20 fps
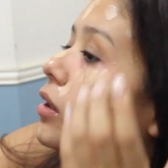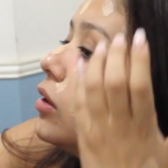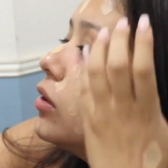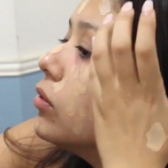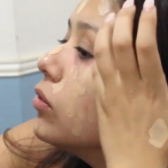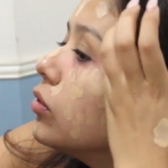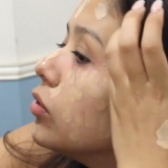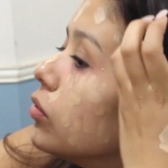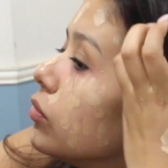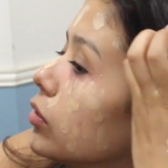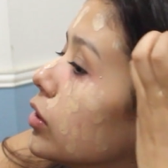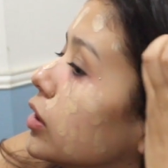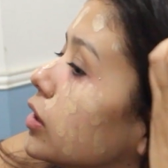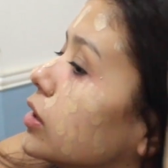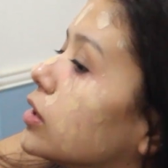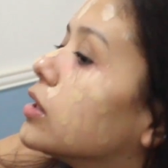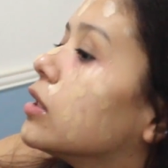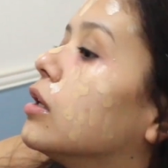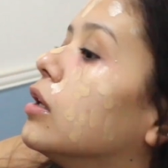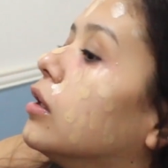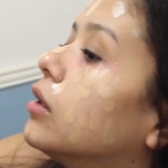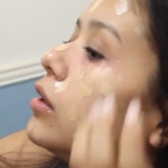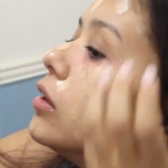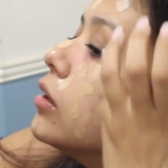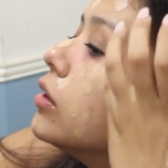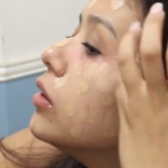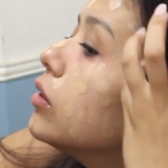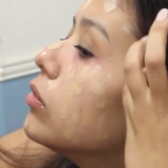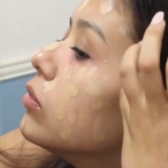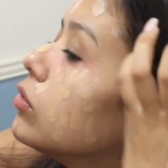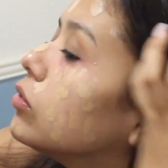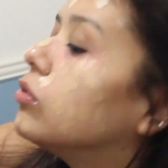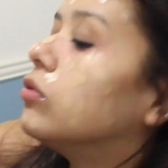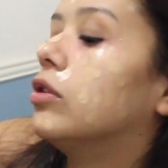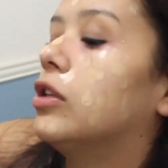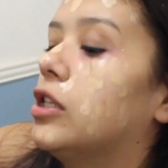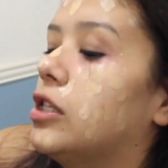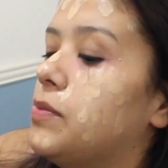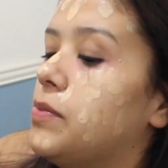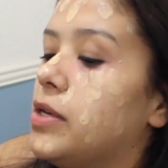Don't do this. Don't do
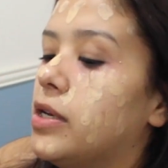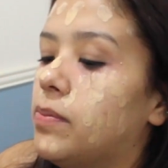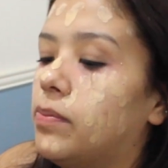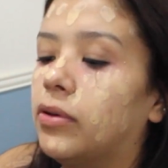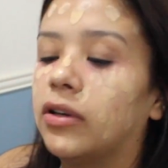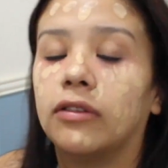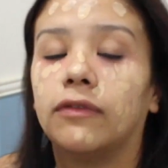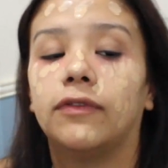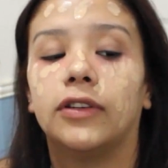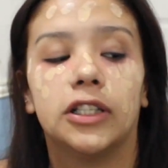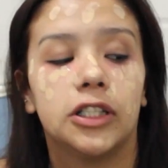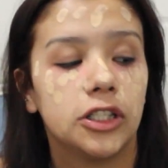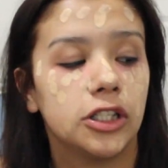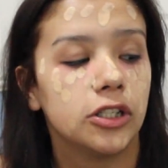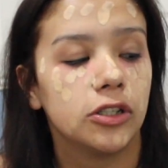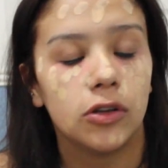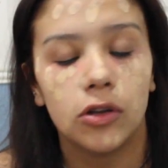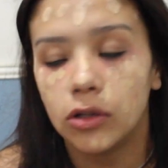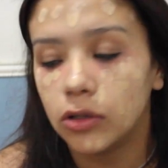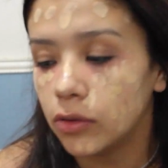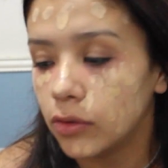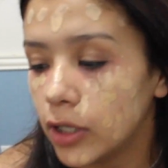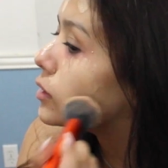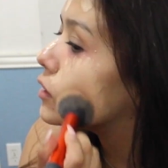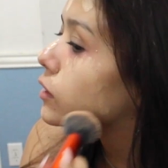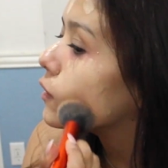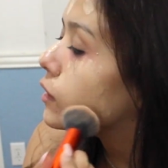this, be a professional.